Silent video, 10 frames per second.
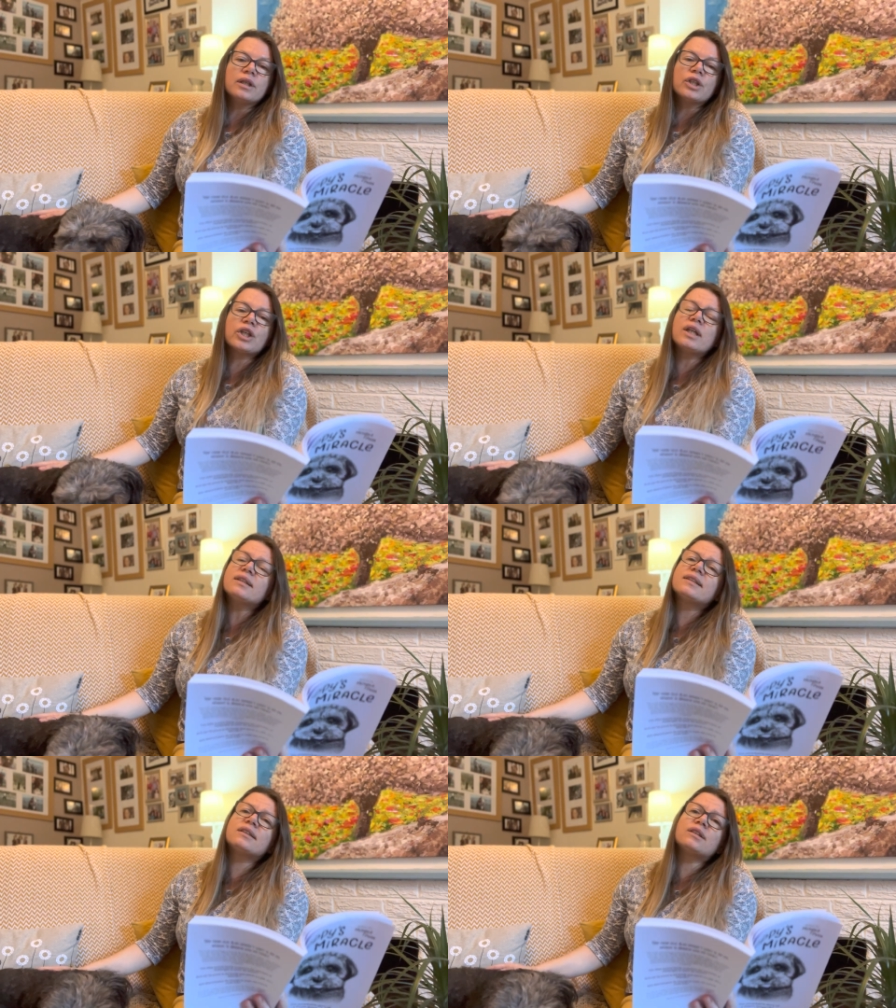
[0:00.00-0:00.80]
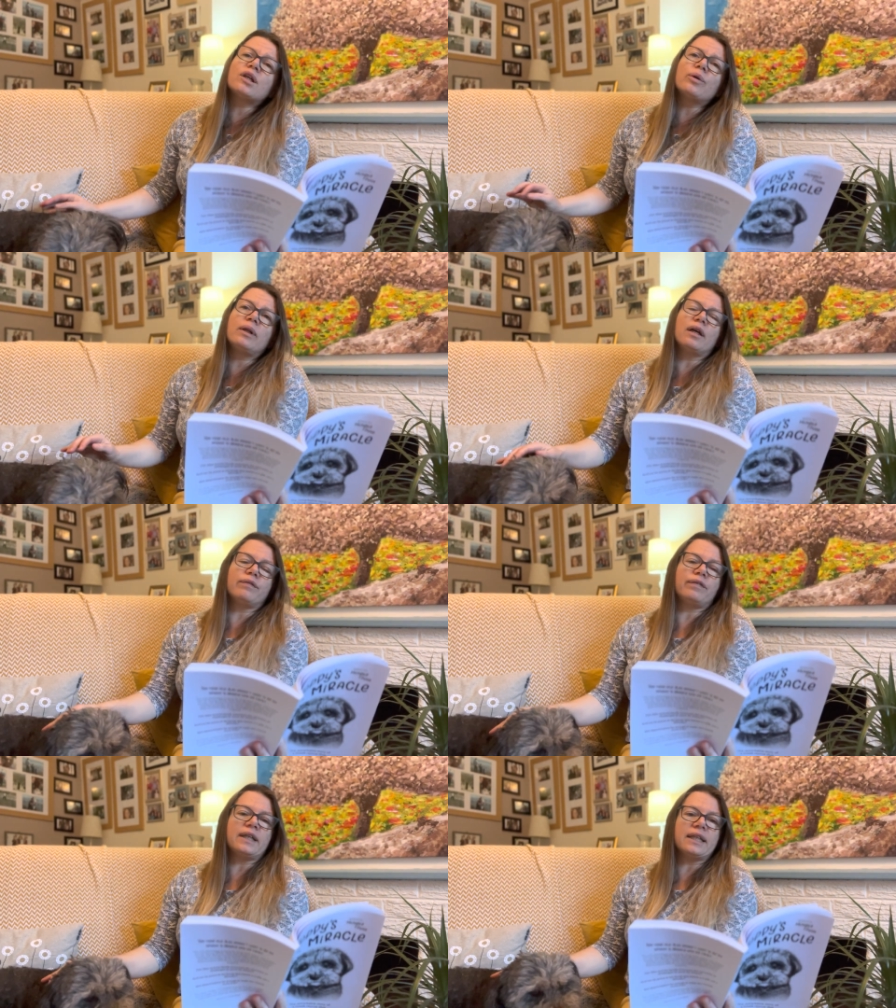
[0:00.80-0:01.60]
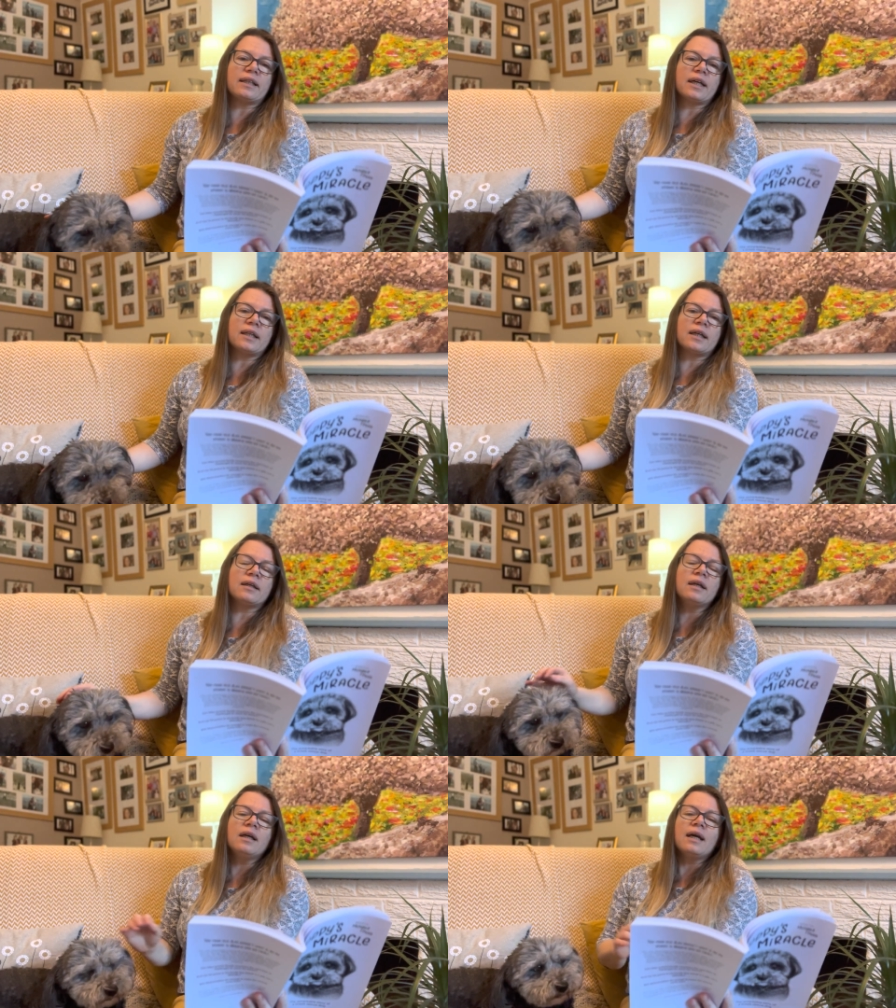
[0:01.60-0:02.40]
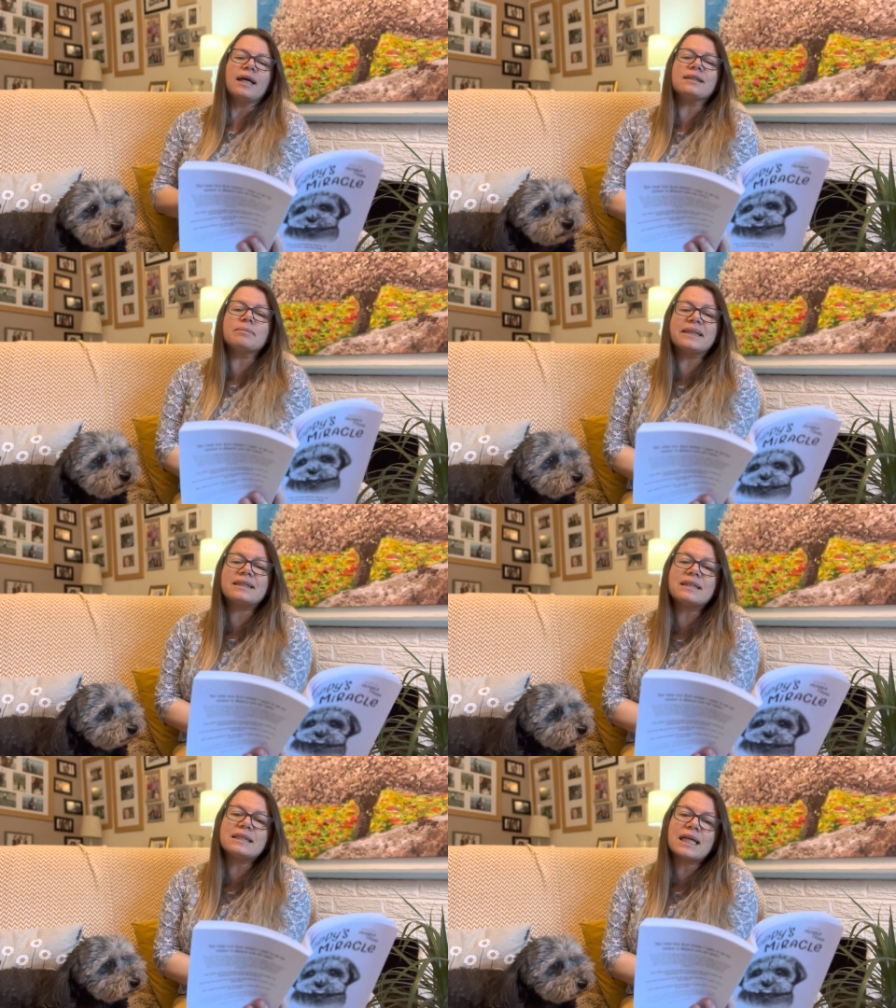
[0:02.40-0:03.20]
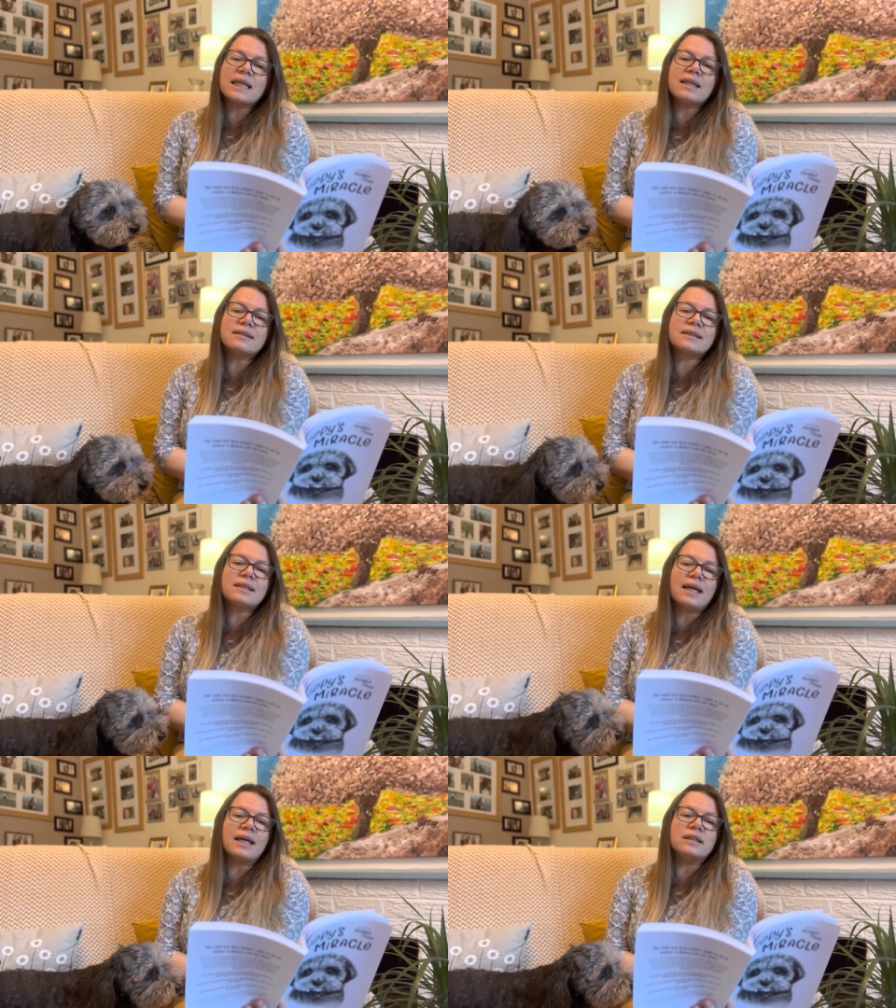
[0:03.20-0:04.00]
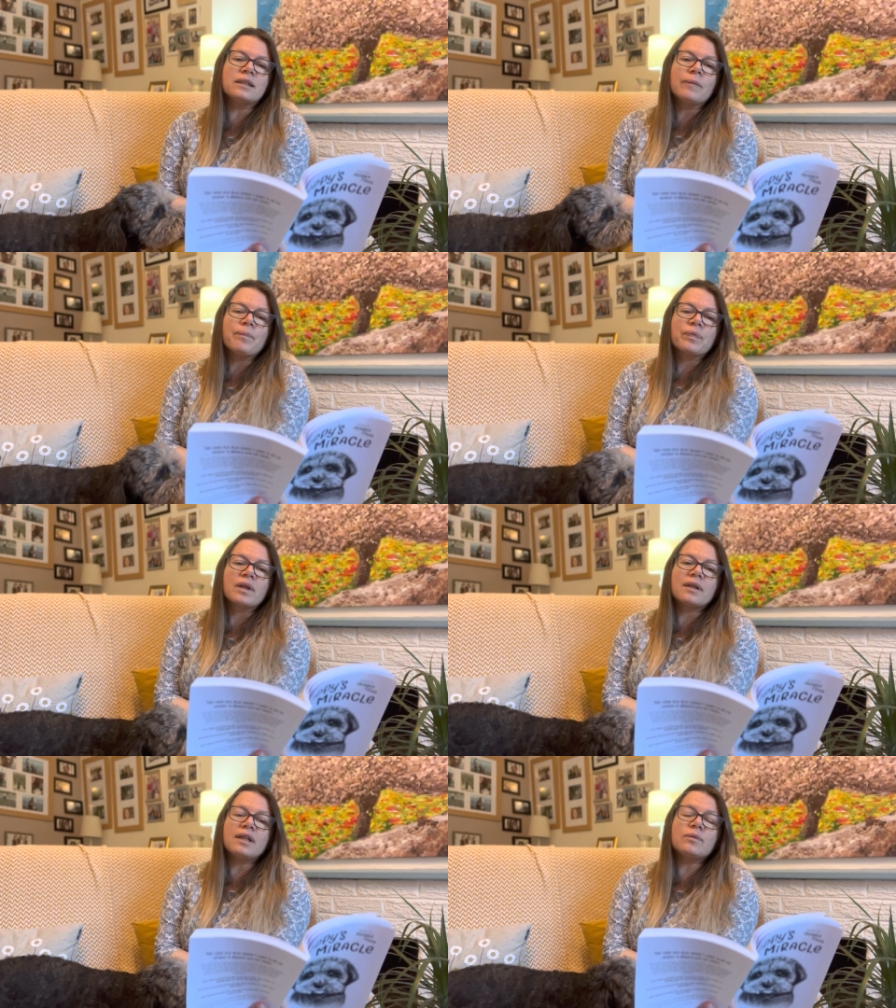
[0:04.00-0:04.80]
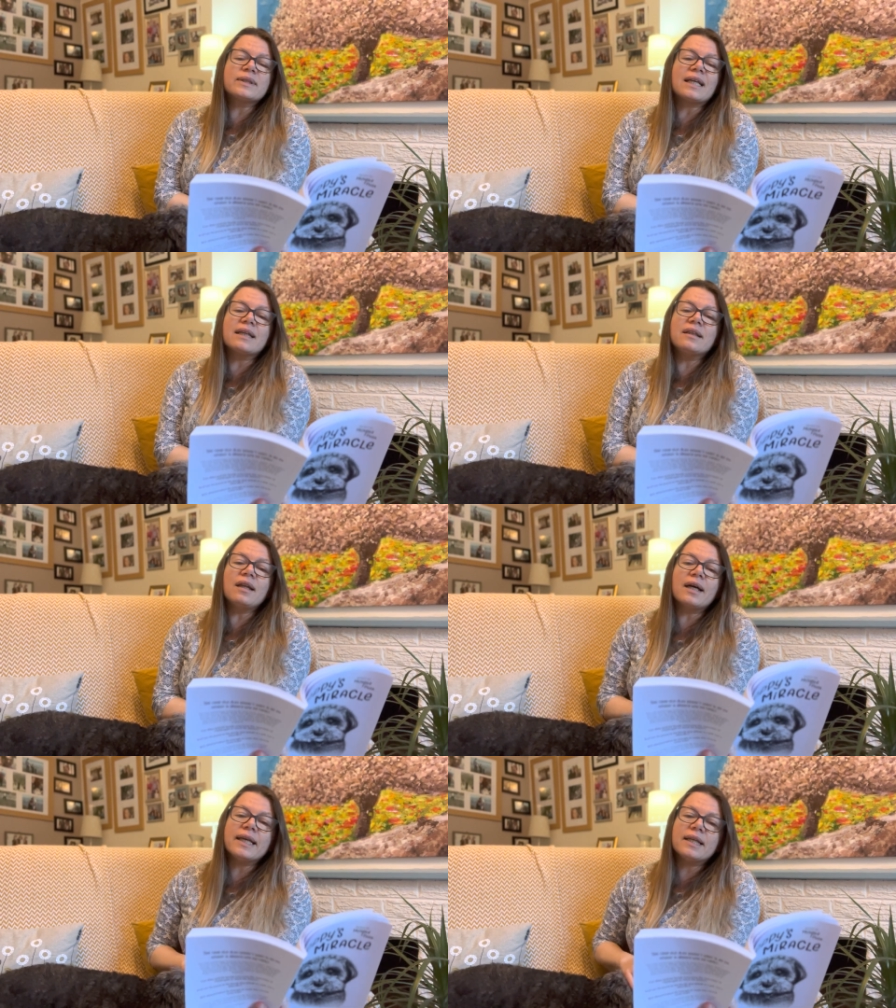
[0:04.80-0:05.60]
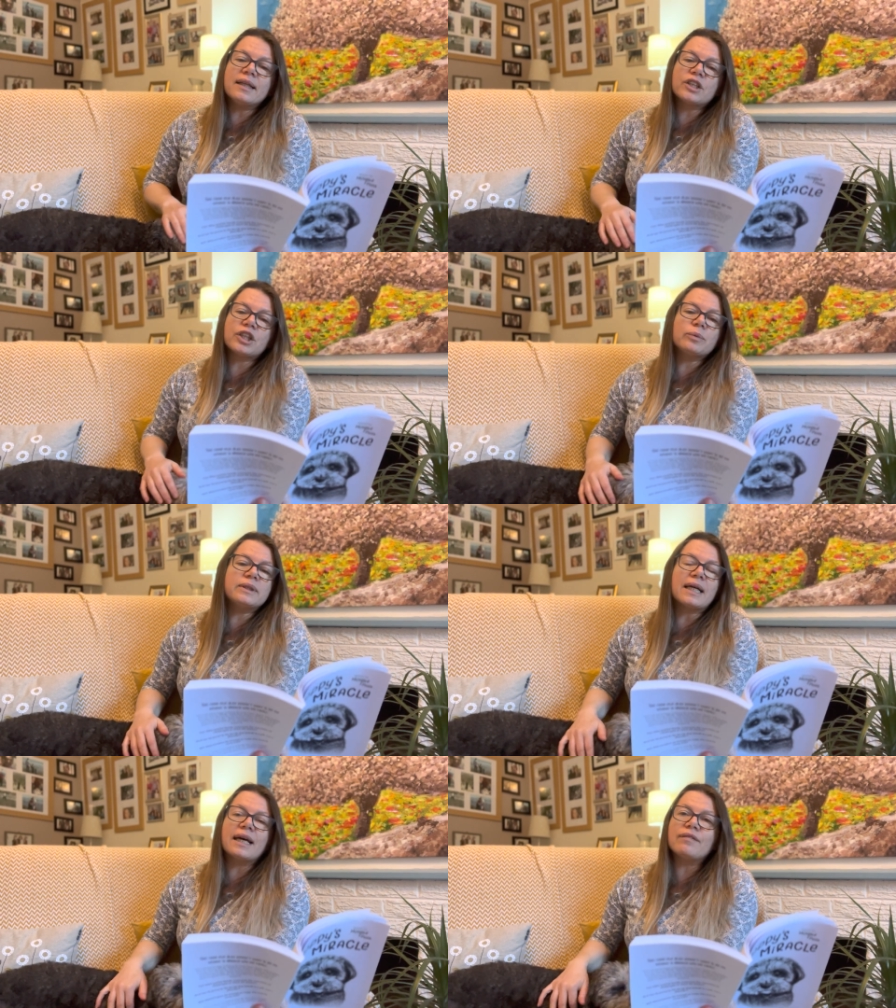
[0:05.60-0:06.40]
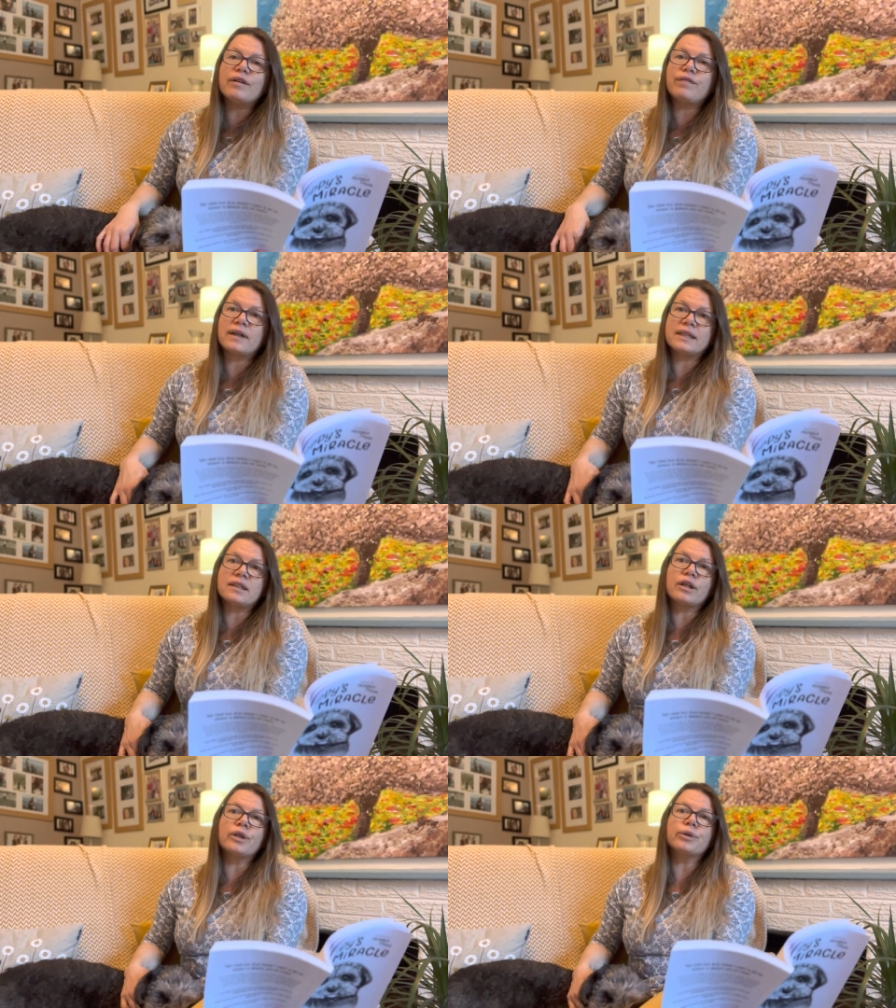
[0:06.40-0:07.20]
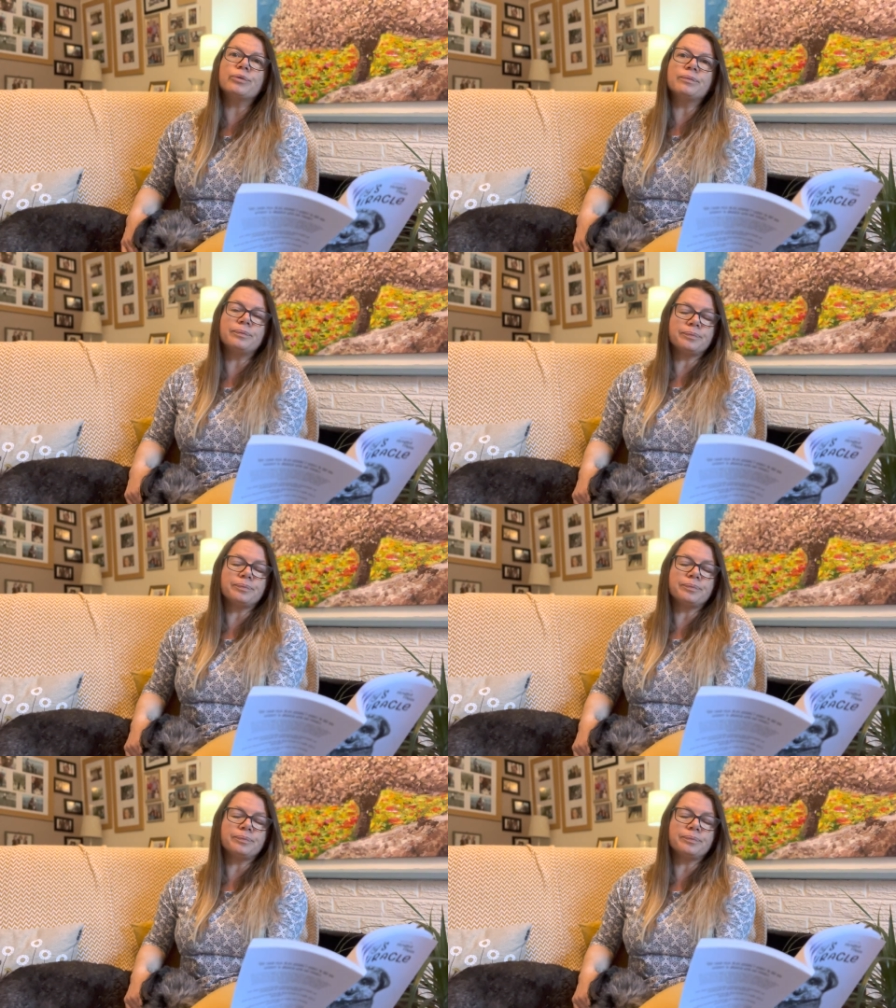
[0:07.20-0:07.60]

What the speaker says: She's so lovely, Nana, and Mr. Takis said that it was unlikely she would ever find a home.